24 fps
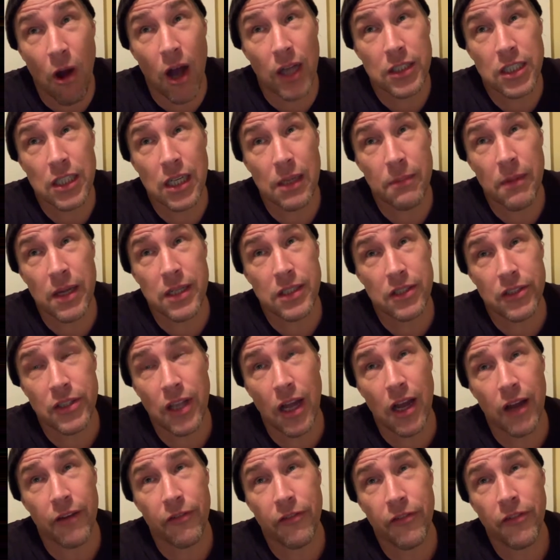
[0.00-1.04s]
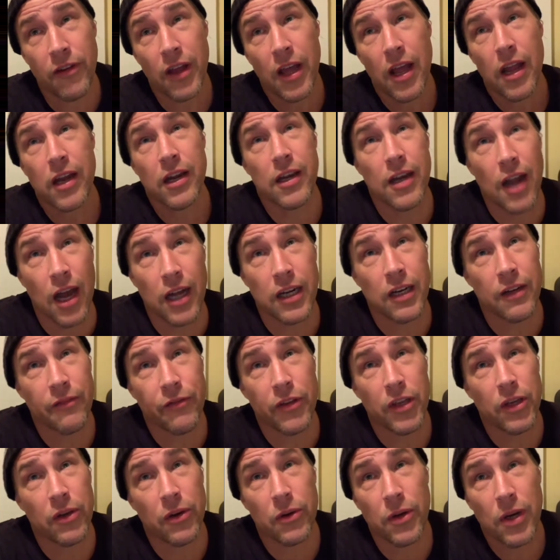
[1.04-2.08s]
watching my stuff. None of
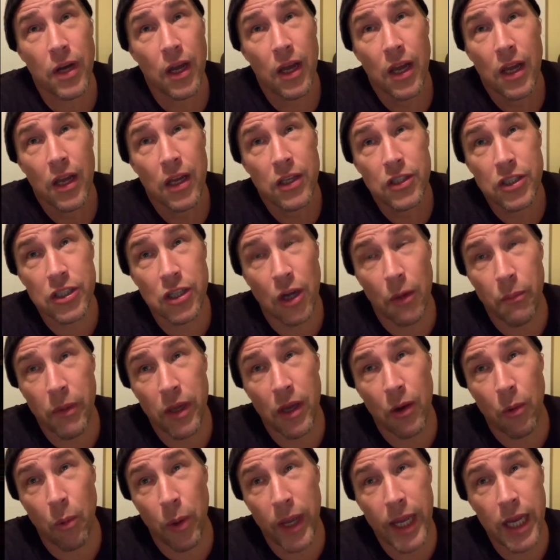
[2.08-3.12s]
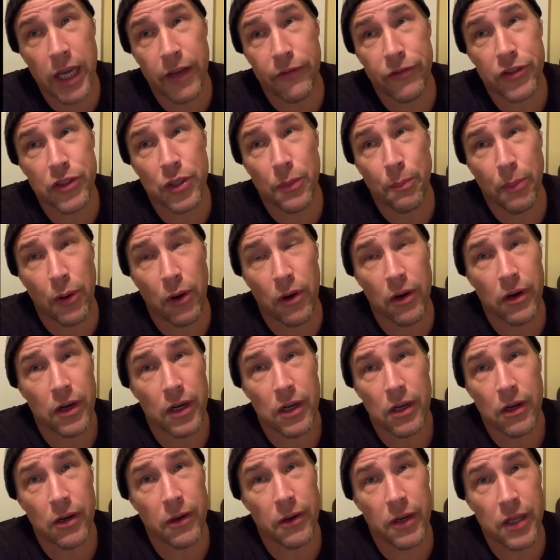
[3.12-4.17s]
you show me a wink of
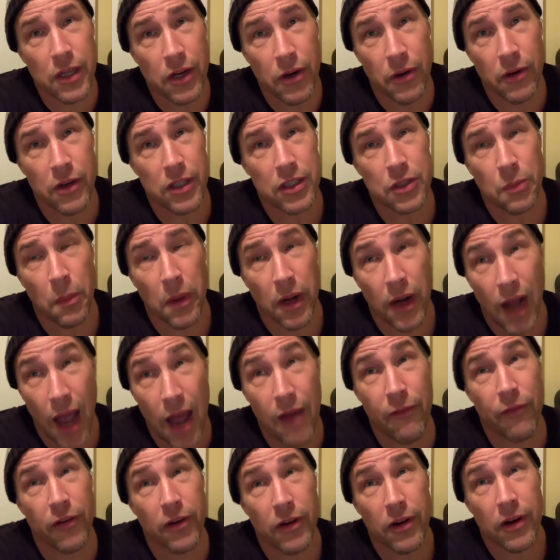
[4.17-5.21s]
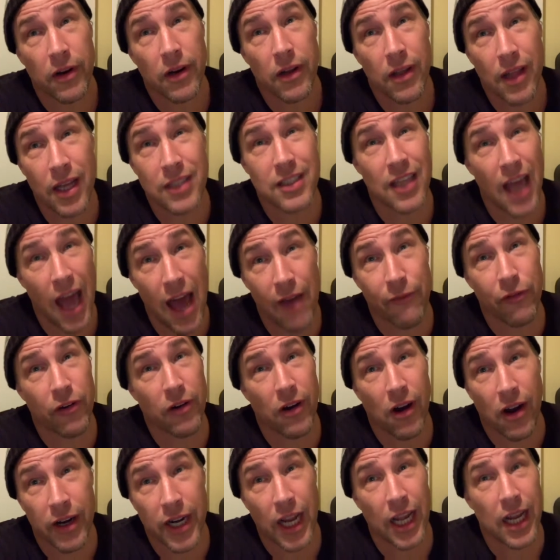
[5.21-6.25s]
support or encouragement ever. That's
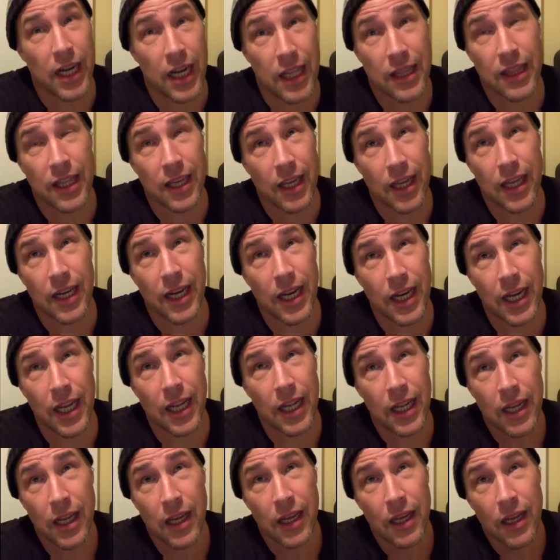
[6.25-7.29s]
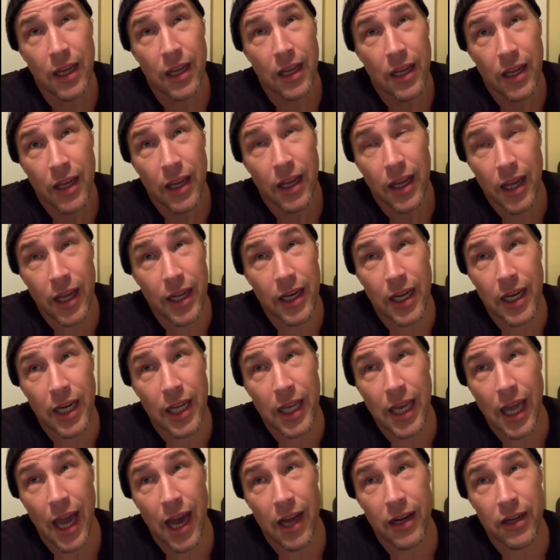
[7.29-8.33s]
ever on anything in any... in any
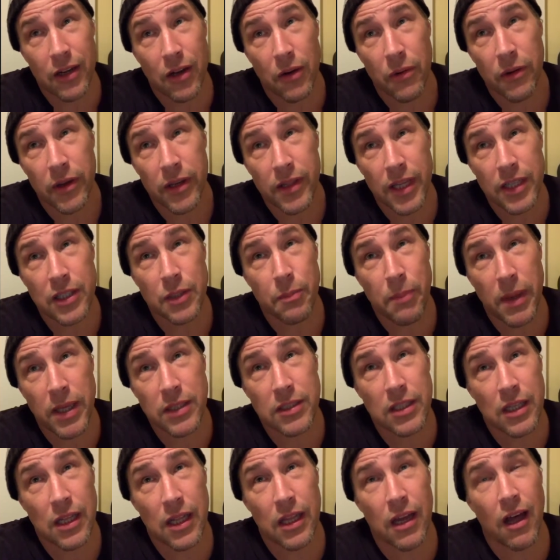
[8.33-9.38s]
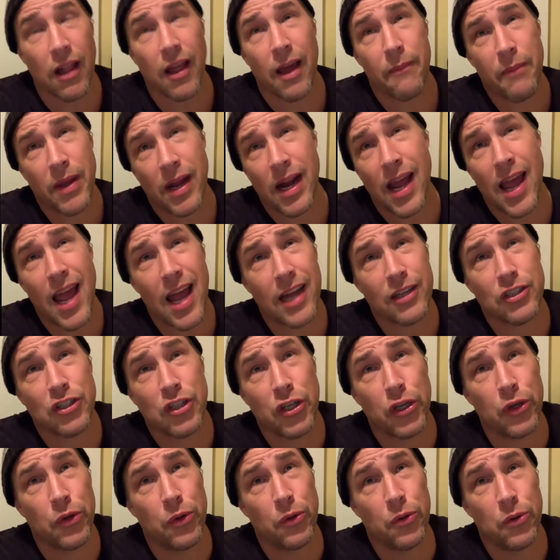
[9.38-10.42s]
category. That's basically all. I mean, I had
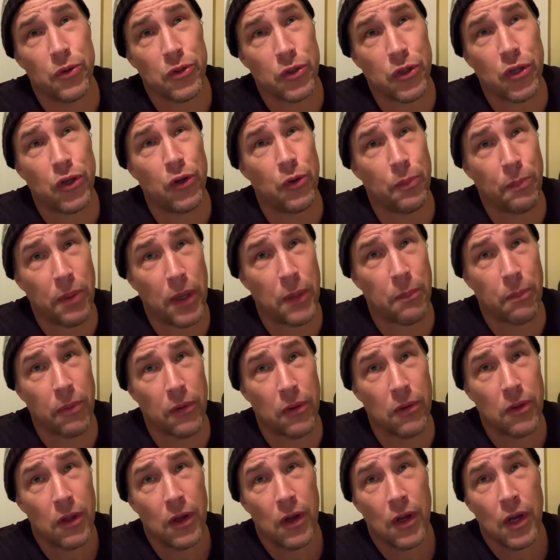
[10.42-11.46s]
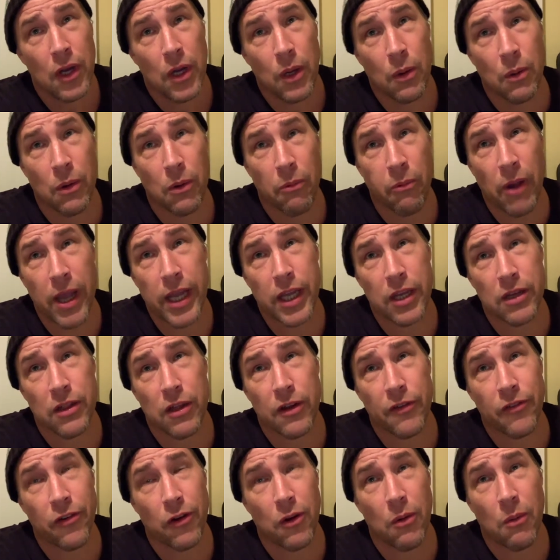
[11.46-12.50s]
two, two people who were
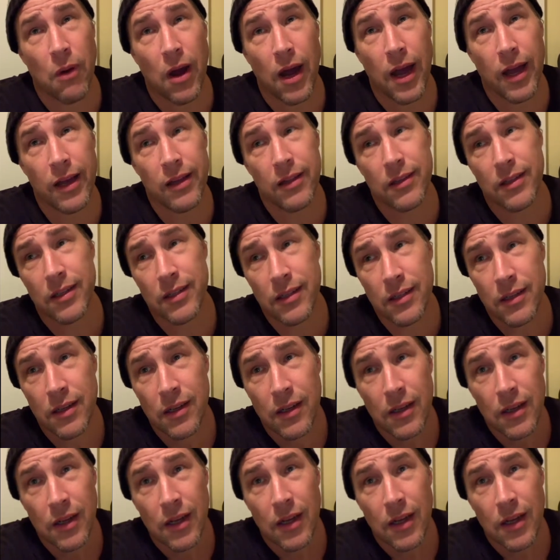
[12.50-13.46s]
regular for a while, and,